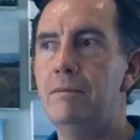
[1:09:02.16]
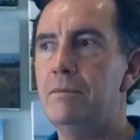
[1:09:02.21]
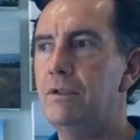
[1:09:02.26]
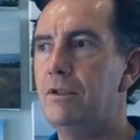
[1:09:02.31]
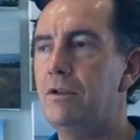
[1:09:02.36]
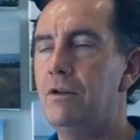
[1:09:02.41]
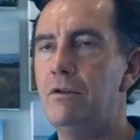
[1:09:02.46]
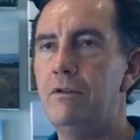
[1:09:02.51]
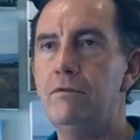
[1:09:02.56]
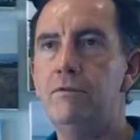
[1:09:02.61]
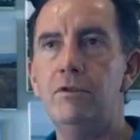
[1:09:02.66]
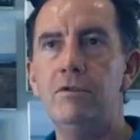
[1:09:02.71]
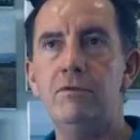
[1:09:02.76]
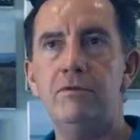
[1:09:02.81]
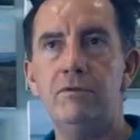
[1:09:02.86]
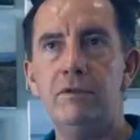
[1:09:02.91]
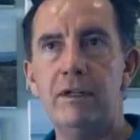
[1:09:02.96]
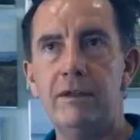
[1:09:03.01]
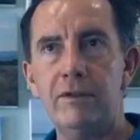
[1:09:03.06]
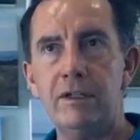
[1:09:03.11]
times. So if
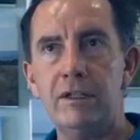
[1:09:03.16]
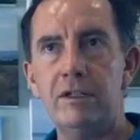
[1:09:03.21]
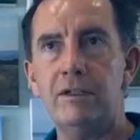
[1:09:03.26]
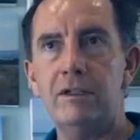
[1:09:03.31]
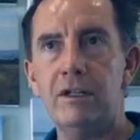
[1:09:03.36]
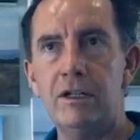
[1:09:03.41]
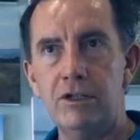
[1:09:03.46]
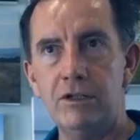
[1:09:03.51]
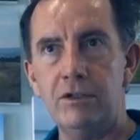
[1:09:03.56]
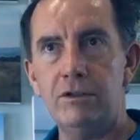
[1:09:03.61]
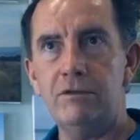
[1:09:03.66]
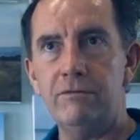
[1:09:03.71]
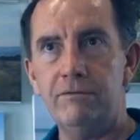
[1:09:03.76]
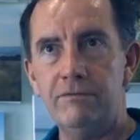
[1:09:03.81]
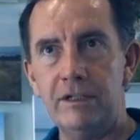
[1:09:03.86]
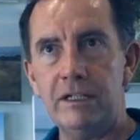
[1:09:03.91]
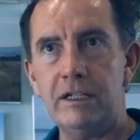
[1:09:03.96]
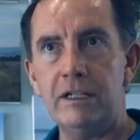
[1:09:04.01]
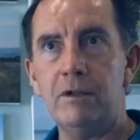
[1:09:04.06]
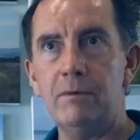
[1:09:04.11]
you've never
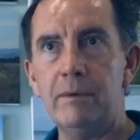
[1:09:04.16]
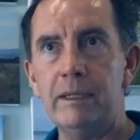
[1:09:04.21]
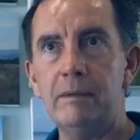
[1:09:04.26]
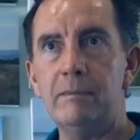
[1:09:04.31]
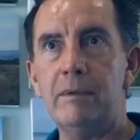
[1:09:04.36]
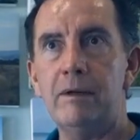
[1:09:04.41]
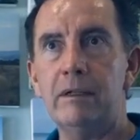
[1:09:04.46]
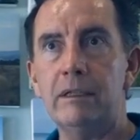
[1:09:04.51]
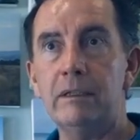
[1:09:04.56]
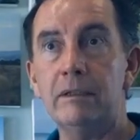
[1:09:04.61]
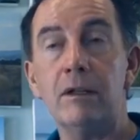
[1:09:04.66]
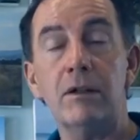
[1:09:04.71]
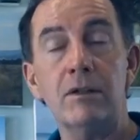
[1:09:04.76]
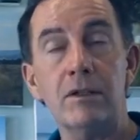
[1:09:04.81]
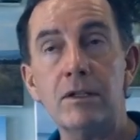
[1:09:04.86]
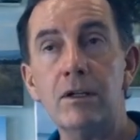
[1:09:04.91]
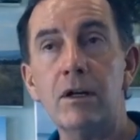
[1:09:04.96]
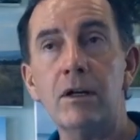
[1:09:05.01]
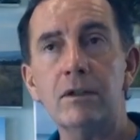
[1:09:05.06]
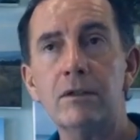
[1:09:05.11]
fitted a wheel bearing,
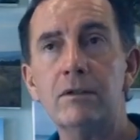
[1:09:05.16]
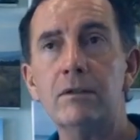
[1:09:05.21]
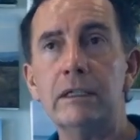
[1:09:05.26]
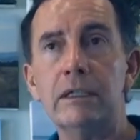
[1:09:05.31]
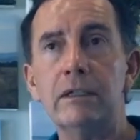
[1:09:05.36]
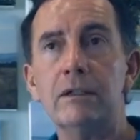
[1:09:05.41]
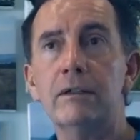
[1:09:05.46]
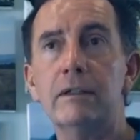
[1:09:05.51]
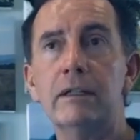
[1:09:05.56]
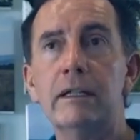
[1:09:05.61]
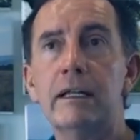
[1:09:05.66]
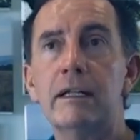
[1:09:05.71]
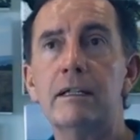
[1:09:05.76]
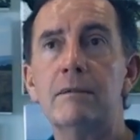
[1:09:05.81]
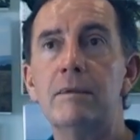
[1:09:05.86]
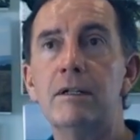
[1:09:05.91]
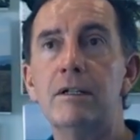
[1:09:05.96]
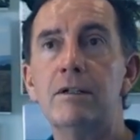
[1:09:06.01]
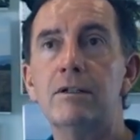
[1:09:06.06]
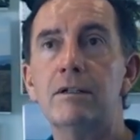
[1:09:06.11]
don't start doing it on an
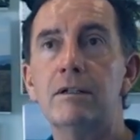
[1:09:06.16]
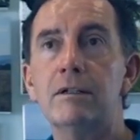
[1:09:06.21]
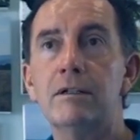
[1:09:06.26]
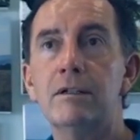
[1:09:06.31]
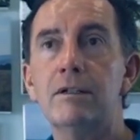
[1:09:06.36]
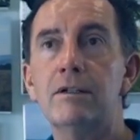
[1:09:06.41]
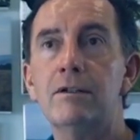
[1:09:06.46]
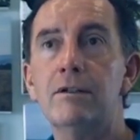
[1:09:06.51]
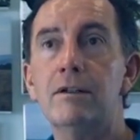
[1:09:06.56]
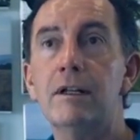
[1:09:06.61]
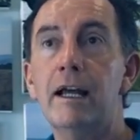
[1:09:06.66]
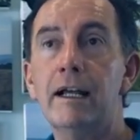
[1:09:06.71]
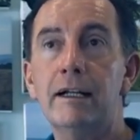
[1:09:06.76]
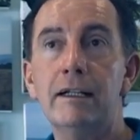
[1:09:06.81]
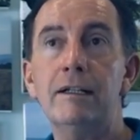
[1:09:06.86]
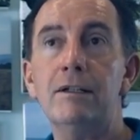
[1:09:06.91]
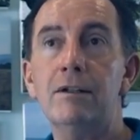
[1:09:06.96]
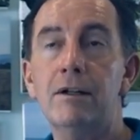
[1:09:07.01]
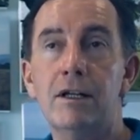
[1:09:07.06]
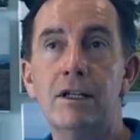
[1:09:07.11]
expedition, because you're
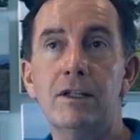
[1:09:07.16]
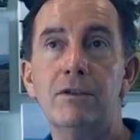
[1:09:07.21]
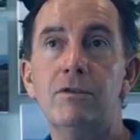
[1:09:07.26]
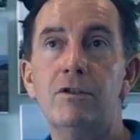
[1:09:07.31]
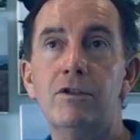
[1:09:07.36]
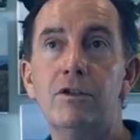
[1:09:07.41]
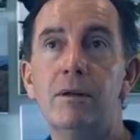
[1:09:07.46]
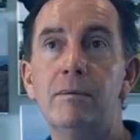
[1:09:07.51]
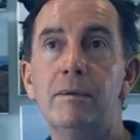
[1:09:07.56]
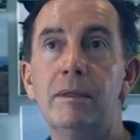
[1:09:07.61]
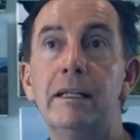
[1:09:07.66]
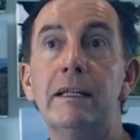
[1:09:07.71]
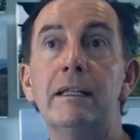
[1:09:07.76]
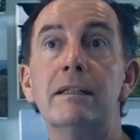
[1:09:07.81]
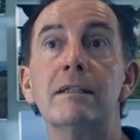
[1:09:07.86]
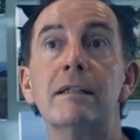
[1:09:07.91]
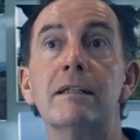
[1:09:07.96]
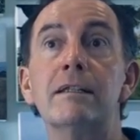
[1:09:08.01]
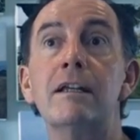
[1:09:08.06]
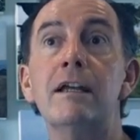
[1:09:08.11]
likely to ask for trouble,
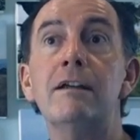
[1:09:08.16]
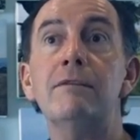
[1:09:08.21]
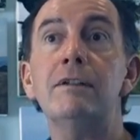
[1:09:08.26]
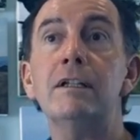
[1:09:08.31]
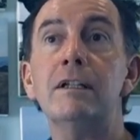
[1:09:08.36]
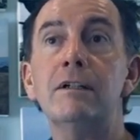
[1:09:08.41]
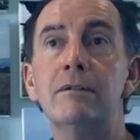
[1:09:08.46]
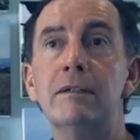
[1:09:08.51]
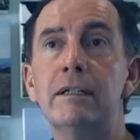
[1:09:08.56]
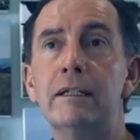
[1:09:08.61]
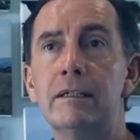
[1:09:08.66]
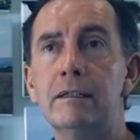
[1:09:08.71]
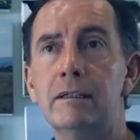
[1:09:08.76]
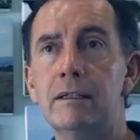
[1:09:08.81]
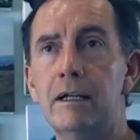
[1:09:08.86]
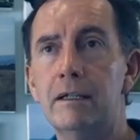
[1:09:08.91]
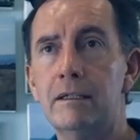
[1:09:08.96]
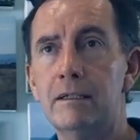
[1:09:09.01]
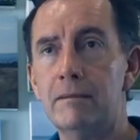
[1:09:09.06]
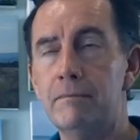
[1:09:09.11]
and it's a safety
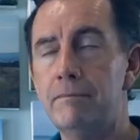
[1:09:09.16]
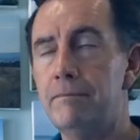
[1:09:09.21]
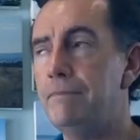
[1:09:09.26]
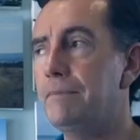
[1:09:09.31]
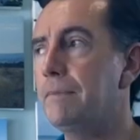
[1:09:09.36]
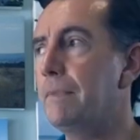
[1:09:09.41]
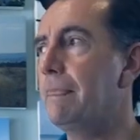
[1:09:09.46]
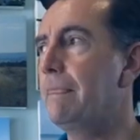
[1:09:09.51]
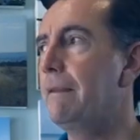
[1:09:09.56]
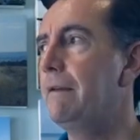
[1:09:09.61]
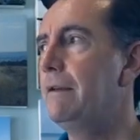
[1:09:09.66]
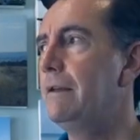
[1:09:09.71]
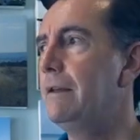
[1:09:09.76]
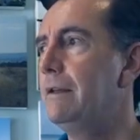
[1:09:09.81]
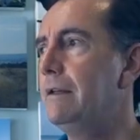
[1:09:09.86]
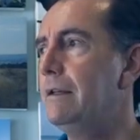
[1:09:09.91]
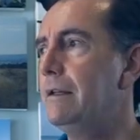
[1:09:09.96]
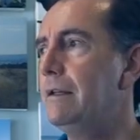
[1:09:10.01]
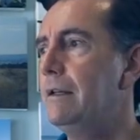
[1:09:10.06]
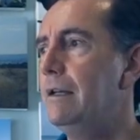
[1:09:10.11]
critical item.
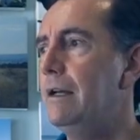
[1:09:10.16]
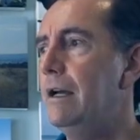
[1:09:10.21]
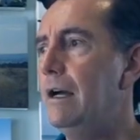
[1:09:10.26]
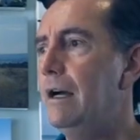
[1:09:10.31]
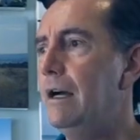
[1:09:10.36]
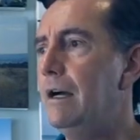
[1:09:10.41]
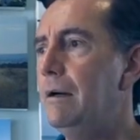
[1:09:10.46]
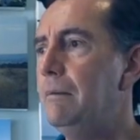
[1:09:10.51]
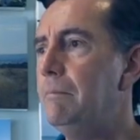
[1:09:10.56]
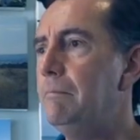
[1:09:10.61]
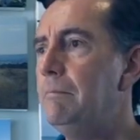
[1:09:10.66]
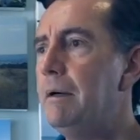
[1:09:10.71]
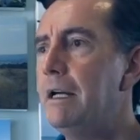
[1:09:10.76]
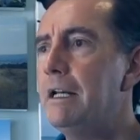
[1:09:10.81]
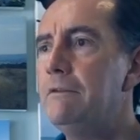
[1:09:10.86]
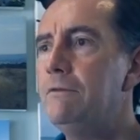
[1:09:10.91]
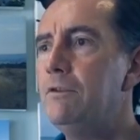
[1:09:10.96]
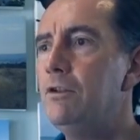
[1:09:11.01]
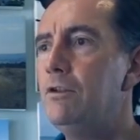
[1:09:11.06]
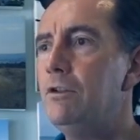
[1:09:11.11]

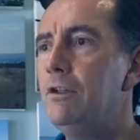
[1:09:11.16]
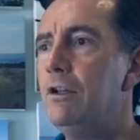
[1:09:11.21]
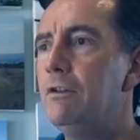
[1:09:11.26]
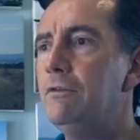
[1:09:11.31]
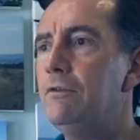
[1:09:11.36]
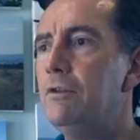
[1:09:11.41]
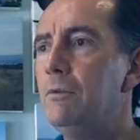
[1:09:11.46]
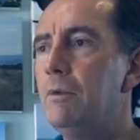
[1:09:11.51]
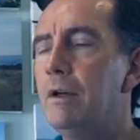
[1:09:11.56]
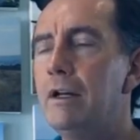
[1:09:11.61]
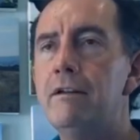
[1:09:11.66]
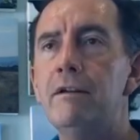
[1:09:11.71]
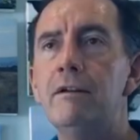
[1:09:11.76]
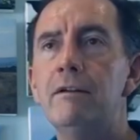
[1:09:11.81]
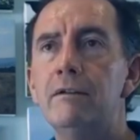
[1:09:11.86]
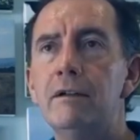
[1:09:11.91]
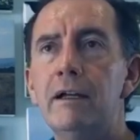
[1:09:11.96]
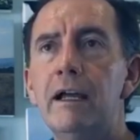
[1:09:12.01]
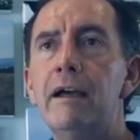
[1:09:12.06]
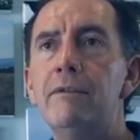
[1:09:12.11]
But if you want
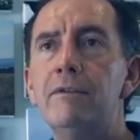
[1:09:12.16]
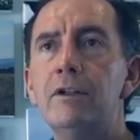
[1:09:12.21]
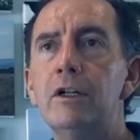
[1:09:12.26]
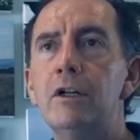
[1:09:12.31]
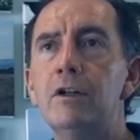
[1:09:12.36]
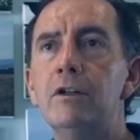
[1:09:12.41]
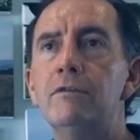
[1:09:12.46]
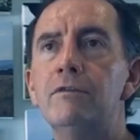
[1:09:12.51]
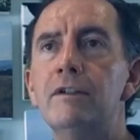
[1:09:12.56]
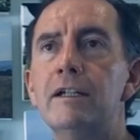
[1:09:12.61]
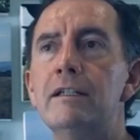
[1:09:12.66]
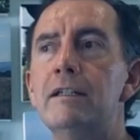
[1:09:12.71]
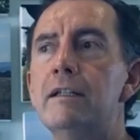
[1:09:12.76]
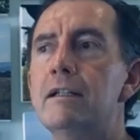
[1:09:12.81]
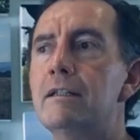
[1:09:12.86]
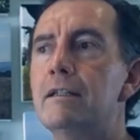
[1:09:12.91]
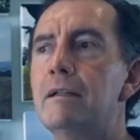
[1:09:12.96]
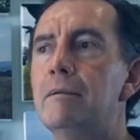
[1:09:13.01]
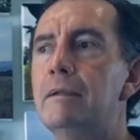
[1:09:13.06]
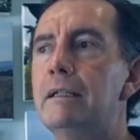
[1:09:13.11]
to have a go at
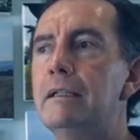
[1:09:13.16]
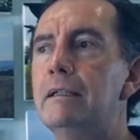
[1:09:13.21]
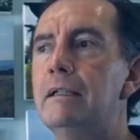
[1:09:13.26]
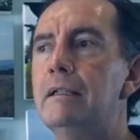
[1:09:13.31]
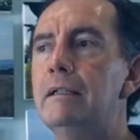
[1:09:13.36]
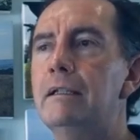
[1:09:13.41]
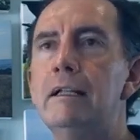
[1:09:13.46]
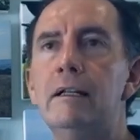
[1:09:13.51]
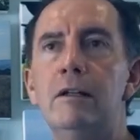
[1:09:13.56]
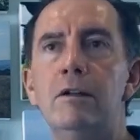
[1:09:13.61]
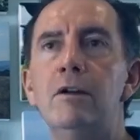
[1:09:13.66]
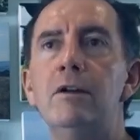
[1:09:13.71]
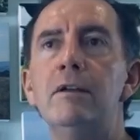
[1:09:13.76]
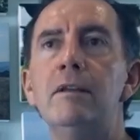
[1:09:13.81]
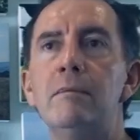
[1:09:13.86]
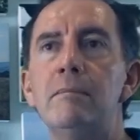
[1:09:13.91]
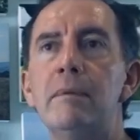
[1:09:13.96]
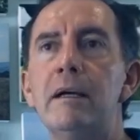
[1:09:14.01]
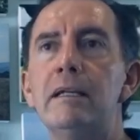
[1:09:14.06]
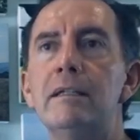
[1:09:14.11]
fixing something, then
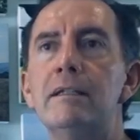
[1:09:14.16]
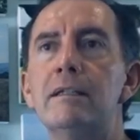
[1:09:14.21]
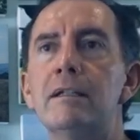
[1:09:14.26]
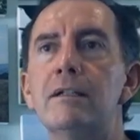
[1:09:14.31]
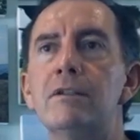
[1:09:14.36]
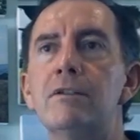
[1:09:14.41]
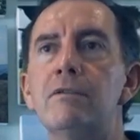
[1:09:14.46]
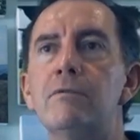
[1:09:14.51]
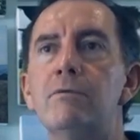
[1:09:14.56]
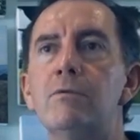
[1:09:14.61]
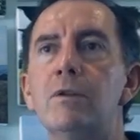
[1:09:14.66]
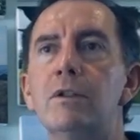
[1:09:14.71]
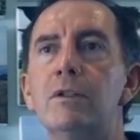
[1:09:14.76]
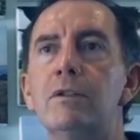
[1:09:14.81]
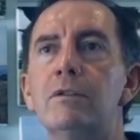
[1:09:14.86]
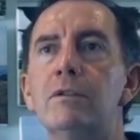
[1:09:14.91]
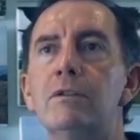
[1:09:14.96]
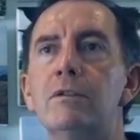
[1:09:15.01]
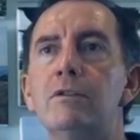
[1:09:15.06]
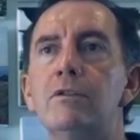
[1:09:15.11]
learn the basics of
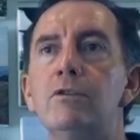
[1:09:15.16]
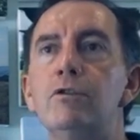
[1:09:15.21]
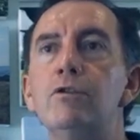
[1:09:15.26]
what